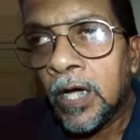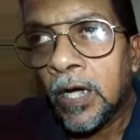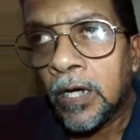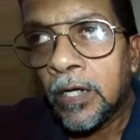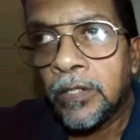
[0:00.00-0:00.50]

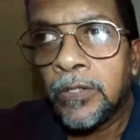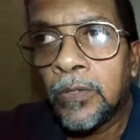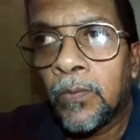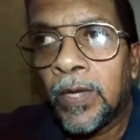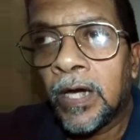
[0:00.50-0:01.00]

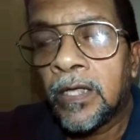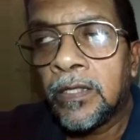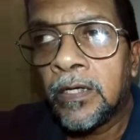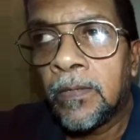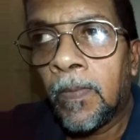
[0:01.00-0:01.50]
where
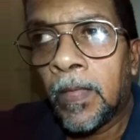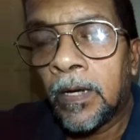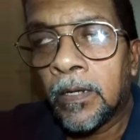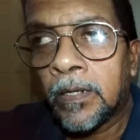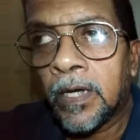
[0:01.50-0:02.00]

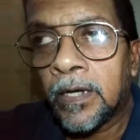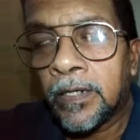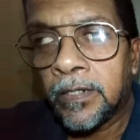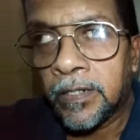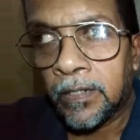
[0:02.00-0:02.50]
the
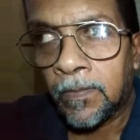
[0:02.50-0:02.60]
current